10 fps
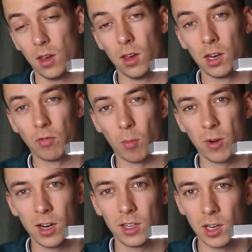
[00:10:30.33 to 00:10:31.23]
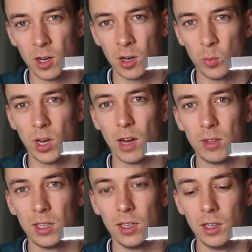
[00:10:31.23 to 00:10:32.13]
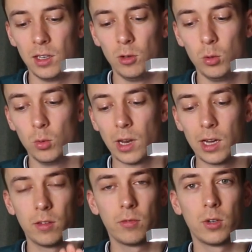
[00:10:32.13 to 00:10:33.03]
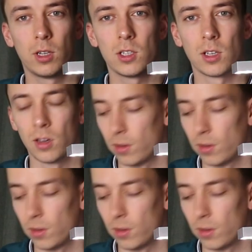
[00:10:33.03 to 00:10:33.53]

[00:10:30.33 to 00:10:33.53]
And if I'm right, then we have the new light for this